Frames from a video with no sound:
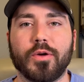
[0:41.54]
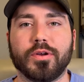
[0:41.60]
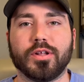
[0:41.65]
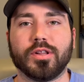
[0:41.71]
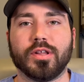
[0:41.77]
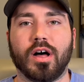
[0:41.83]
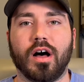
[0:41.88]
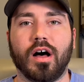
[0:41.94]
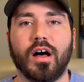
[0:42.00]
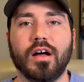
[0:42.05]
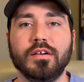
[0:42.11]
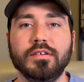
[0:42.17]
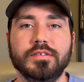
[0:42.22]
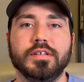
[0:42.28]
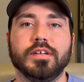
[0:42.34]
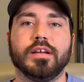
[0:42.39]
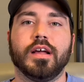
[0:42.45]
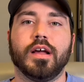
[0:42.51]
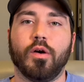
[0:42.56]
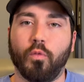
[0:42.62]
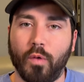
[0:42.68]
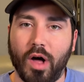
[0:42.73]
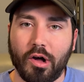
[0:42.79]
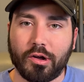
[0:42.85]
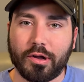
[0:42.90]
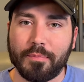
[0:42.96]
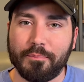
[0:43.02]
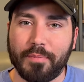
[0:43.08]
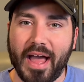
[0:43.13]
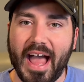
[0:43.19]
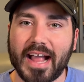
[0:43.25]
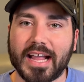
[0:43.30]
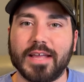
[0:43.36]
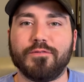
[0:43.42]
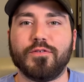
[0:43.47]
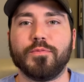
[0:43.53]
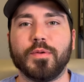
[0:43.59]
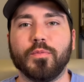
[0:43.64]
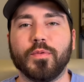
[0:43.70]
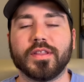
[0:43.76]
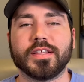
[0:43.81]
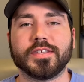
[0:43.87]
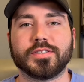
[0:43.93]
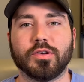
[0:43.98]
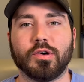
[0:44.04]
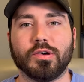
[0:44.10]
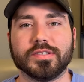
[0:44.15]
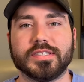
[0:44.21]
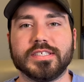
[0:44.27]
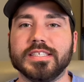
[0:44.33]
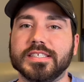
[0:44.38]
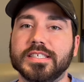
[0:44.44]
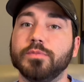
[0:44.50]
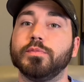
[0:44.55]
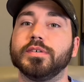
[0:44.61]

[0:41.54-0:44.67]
along. Welcome back if you've been with us the whole season.